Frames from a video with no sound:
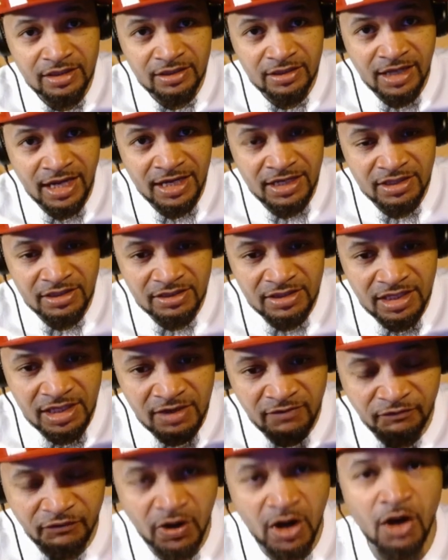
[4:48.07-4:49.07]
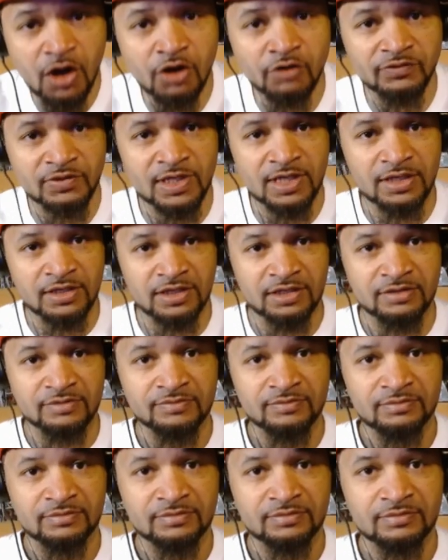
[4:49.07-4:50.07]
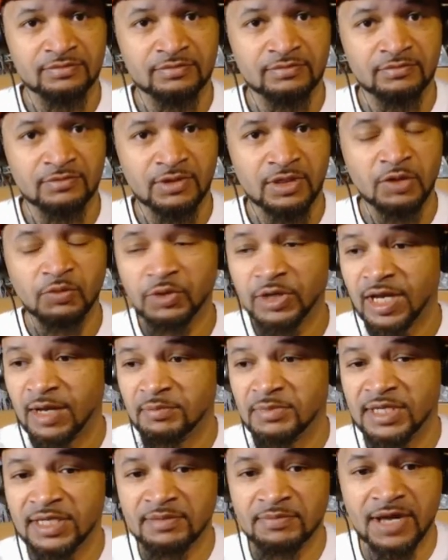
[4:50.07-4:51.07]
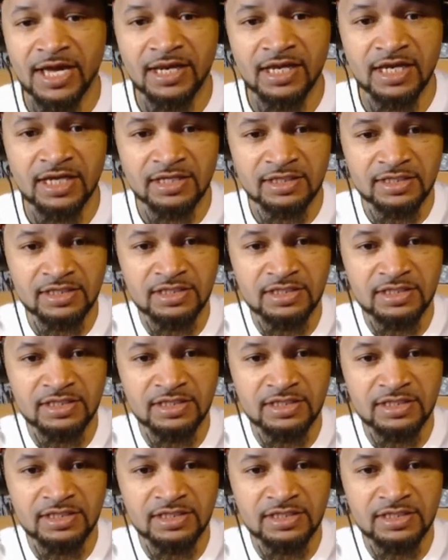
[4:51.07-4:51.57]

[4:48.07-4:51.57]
like involved in it. And what I mean by that,